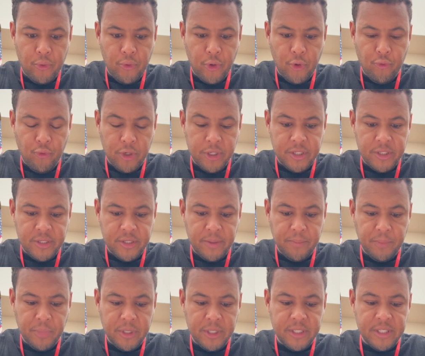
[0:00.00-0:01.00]
the Grinch
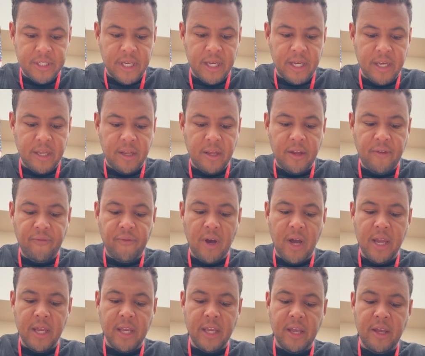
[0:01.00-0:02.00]
simply said, If
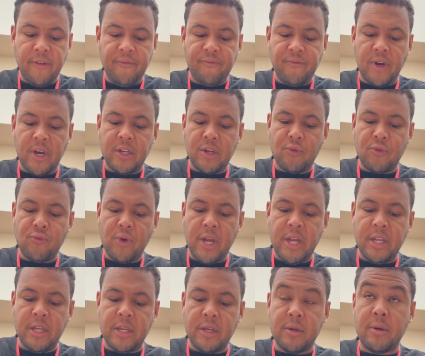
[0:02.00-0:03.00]
I can't find a
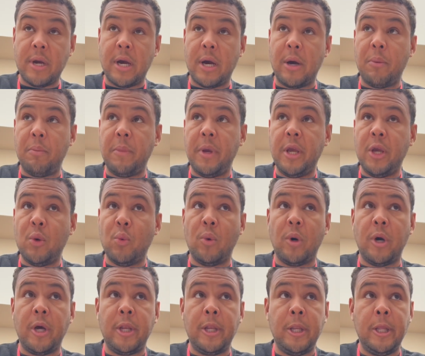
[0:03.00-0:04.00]
reindeer, I'll make
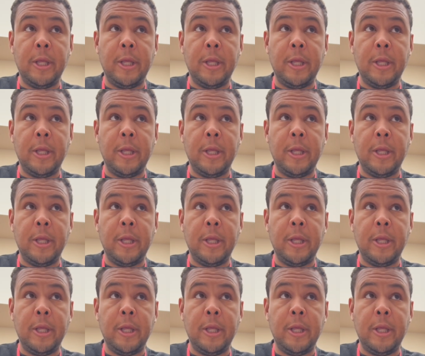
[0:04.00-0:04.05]
one